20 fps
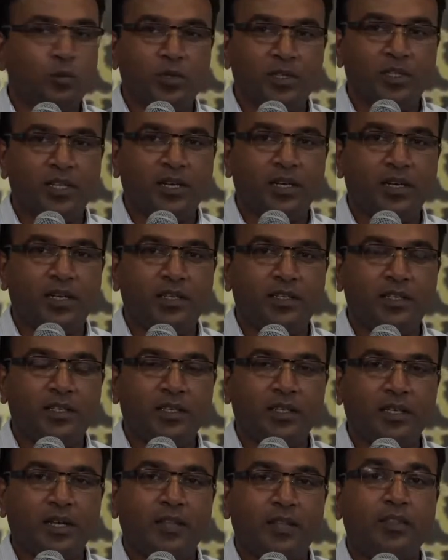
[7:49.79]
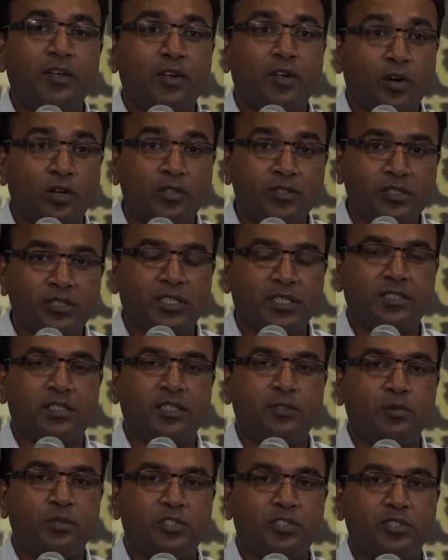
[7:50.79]
with their learning and the
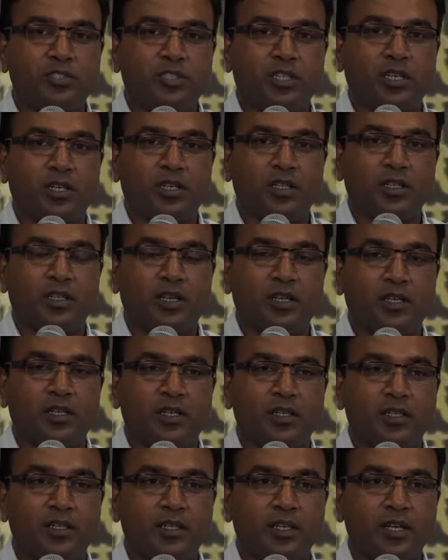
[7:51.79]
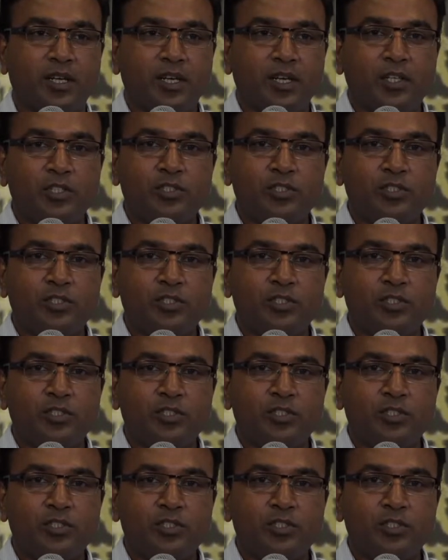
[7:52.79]
context in which they are learning.